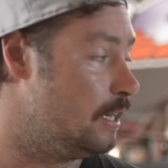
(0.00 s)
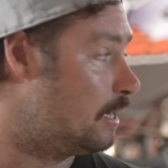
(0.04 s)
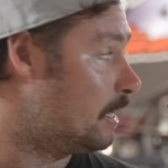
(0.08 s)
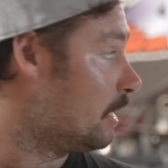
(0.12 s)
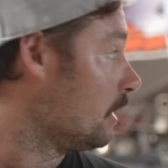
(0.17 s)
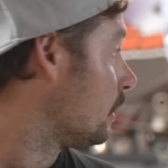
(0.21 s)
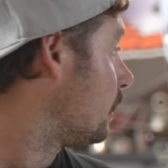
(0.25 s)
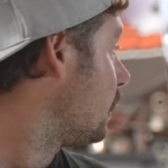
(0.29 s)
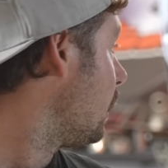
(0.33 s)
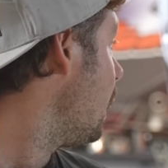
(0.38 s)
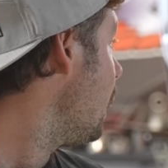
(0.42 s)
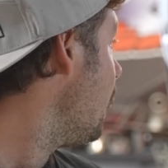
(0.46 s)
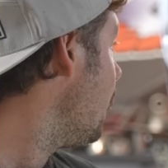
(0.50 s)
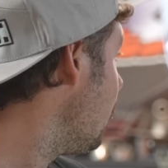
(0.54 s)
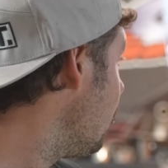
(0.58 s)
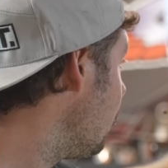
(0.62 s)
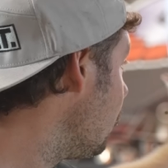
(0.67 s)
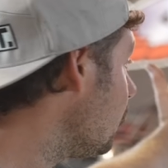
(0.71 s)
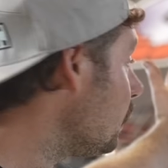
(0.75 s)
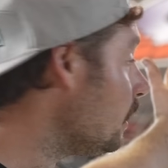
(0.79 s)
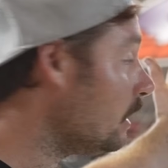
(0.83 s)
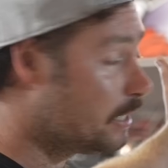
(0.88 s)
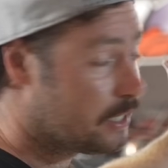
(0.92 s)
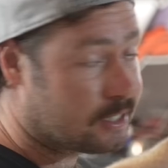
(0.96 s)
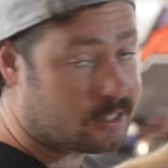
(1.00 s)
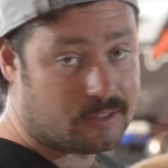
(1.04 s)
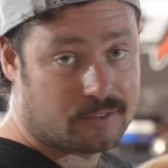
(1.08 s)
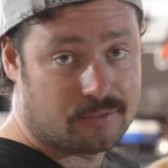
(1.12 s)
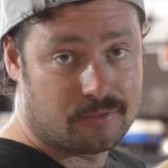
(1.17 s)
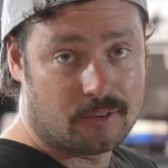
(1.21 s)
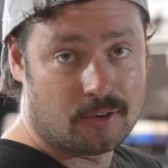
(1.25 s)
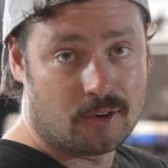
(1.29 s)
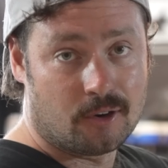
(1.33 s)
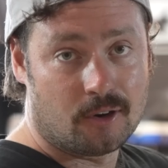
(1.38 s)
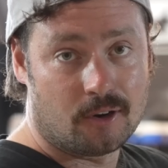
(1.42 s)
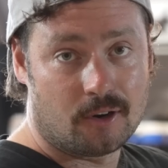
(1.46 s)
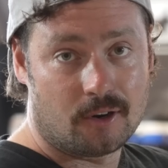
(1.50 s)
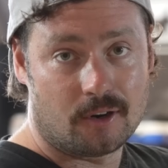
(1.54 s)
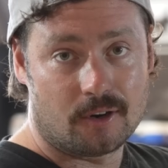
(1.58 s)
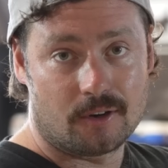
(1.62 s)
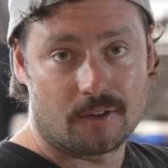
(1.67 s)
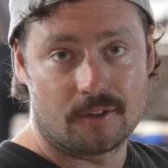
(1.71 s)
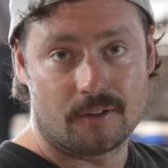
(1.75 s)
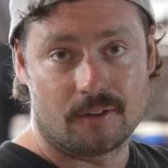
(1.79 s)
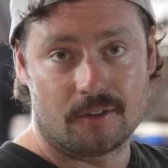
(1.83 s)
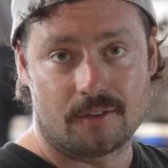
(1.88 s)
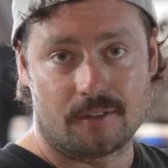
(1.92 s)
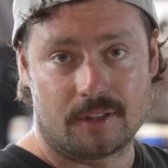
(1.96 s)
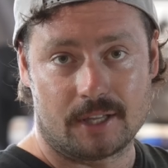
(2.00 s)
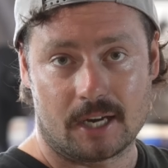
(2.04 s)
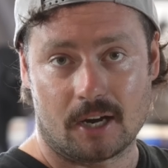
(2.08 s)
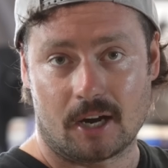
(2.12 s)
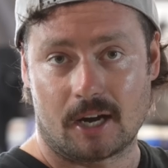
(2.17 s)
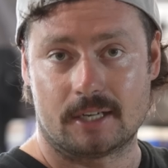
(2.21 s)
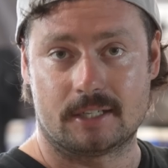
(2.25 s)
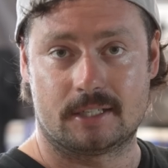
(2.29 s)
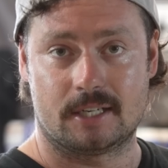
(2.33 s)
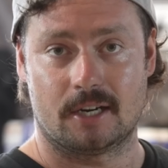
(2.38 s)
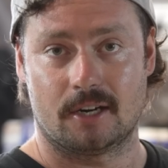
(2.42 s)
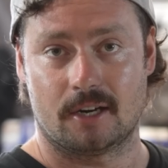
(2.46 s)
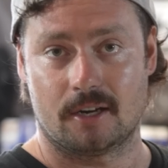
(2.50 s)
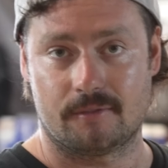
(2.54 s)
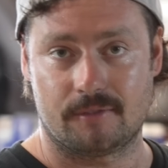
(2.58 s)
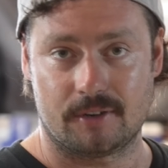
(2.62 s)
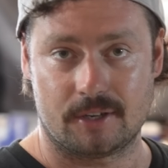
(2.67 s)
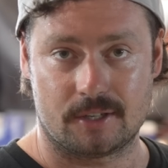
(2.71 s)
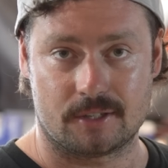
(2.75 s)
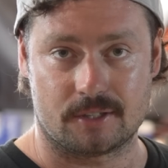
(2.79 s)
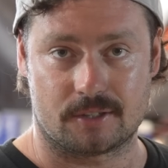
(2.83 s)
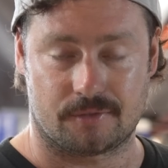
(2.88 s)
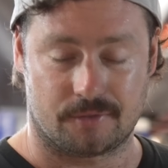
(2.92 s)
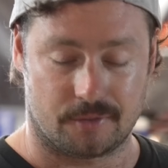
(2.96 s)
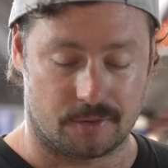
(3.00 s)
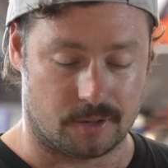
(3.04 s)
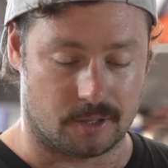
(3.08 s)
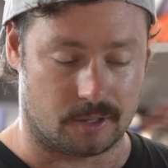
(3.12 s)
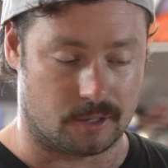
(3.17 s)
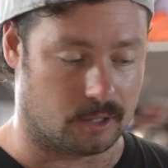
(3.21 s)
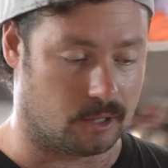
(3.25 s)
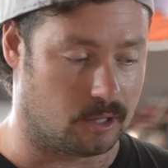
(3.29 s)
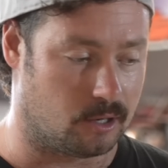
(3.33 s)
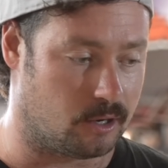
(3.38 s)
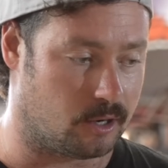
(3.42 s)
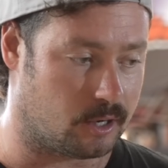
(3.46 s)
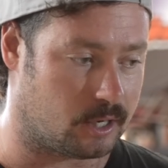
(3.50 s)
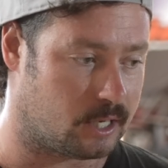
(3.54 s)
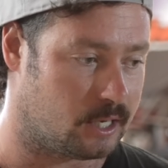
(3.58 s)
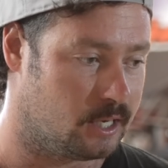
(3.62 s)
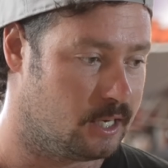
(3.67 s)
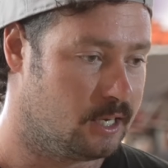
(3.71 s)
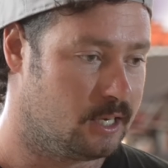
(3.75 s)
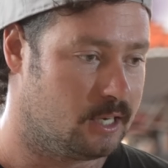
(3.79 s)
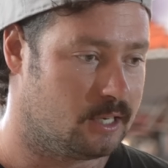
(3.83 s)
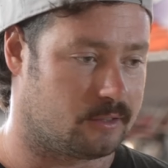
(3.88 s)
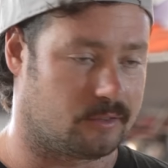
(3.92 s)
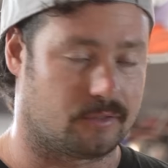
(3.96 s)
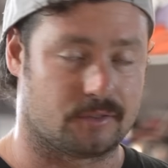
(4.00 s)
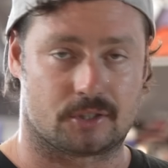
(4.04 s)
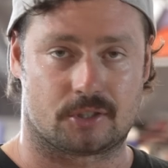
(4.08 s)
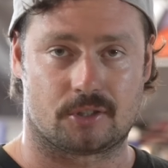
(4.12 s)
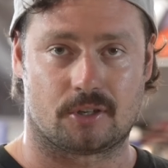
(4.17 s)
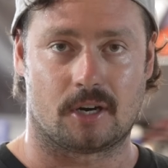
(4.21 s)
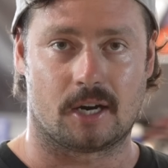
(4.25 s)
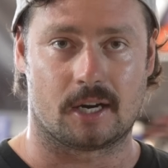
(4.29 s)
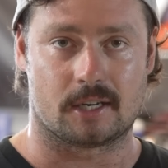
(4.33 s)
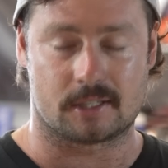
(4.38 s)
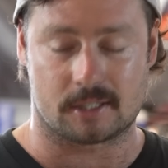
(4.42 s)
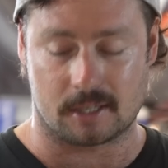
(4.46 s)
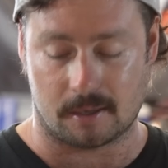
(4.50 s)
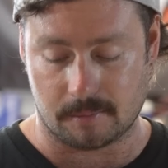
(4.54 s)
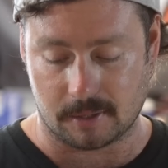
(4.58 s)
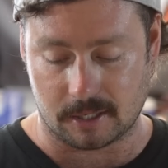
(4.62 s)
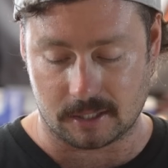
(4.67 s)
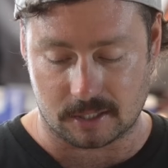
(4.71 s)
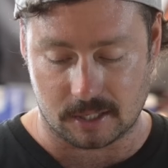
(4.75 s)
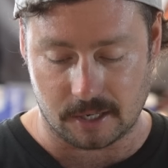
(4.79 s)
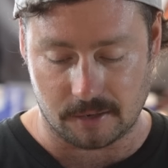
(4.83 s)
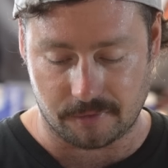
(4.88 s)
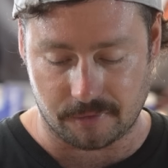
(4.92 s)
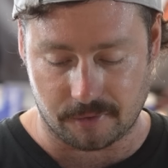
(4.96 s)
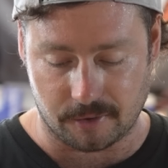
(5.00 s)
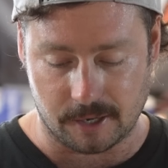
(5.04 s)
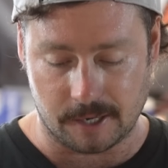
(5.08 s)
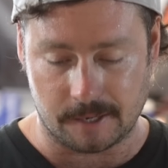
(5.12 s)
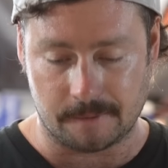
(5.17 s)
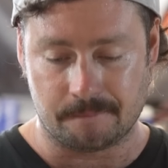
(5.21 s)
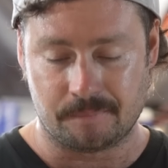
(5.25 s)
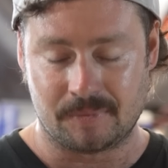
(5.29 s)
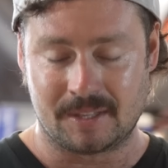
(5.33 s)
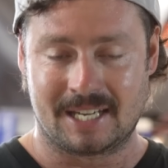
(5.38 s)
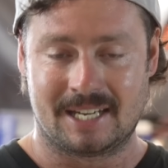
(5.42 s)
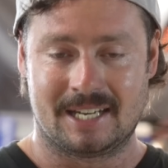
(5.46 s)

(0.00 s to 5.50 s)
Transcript: Again, it's for the idea of it, it's for the look, it's for trying something different.